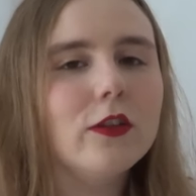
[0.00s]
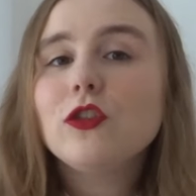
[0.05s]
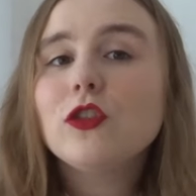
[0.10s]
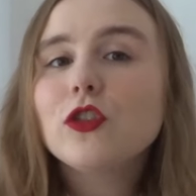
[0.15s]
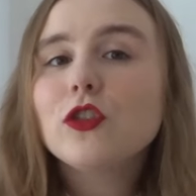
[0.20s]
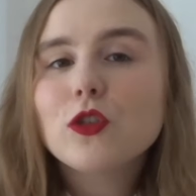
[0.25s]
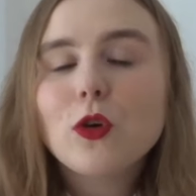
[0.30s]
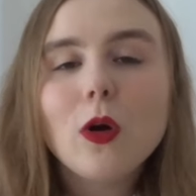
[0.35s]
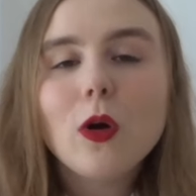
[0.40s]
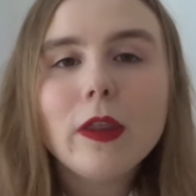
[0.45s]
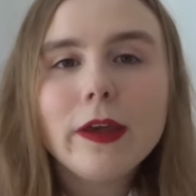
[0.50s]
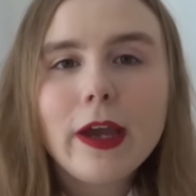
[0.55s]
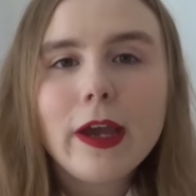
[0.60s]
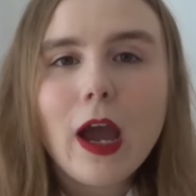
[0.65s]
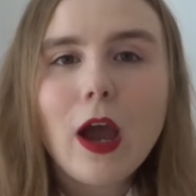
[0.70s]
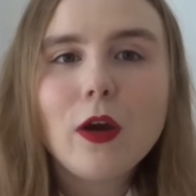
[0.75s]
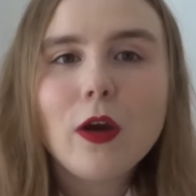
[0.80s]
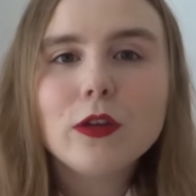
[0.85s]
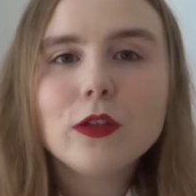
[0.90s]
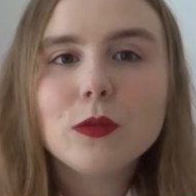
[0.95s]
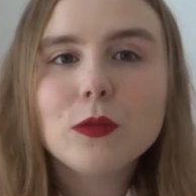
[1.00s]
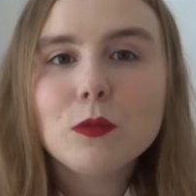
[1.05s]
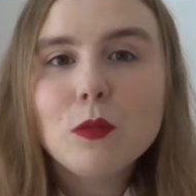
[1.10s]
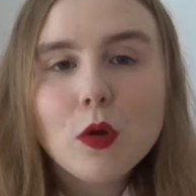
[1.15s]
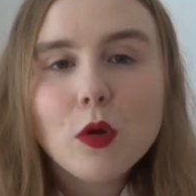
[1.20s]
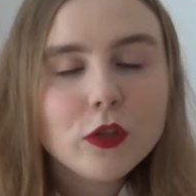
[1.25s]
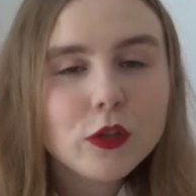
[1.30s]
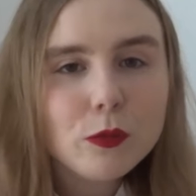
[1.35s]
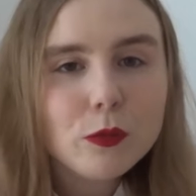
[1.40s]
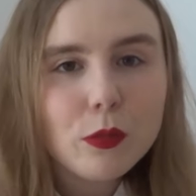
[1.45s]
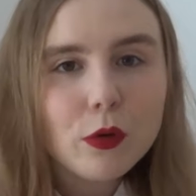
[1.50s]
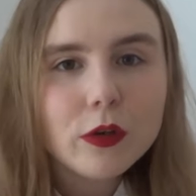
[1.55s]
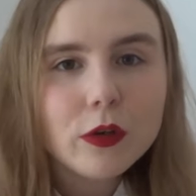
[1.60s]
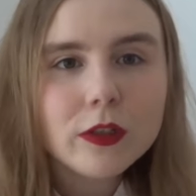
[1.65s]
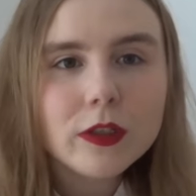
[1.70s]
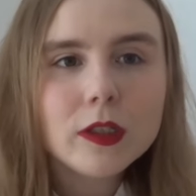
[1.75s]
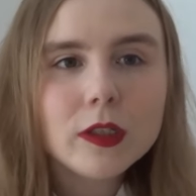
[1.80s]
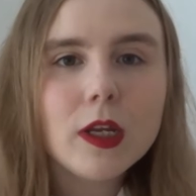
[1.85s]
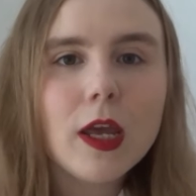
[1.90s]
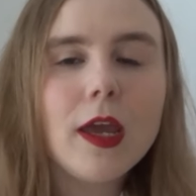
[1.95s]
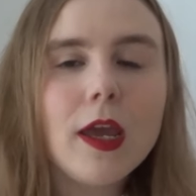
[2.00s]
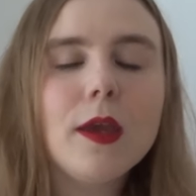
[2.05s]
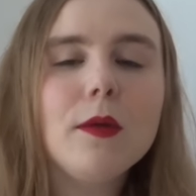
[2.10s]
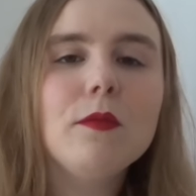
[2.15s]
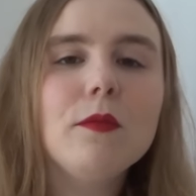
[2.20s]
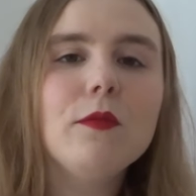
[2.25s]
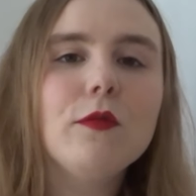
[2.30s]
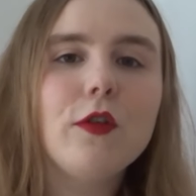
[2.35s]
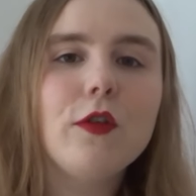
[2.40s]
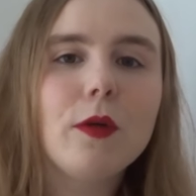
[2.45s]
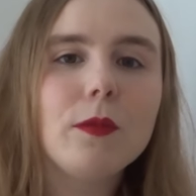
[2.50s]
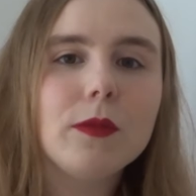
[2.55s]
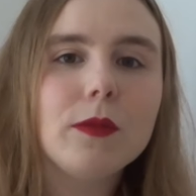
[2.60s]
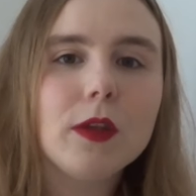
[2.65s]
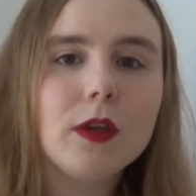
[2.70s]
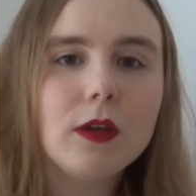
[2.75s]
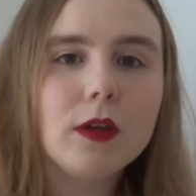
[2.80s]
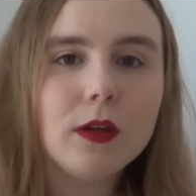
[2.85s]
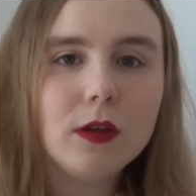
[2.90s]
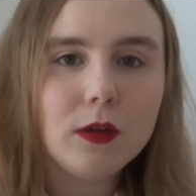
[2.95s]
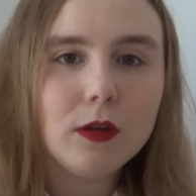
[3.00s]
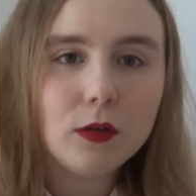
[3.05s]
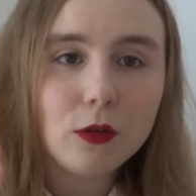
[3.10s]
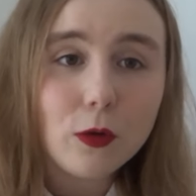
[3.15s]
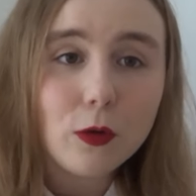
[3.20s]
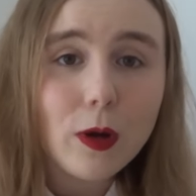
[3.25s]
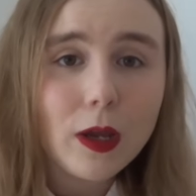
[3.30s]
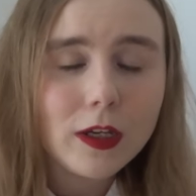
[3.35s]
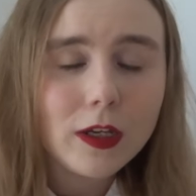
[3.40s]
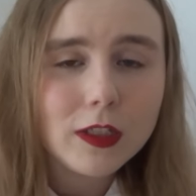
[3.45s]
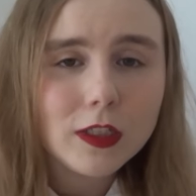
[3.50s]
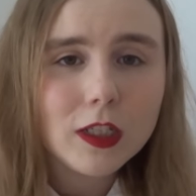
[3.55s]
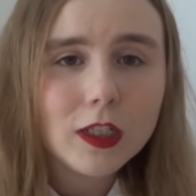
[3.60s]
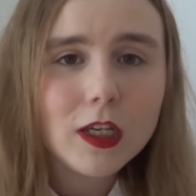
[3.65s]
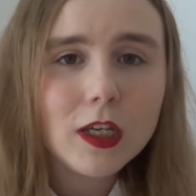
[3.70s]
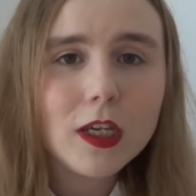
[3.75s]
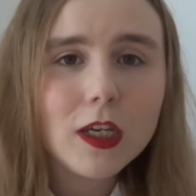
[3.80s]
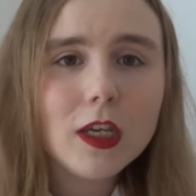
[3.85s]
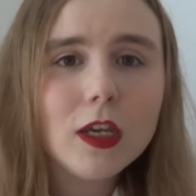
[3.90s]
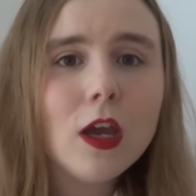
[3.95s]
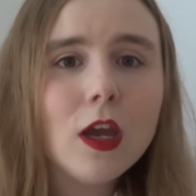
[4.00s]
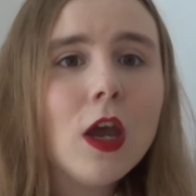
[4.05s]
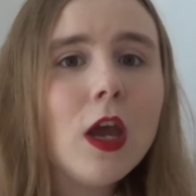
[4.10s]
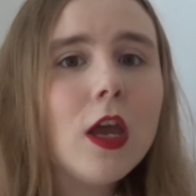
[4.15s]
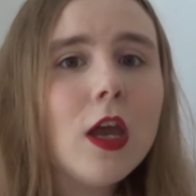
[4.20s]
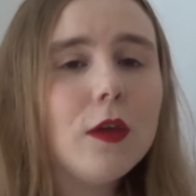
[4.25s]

just calling out the most important name from the correct key,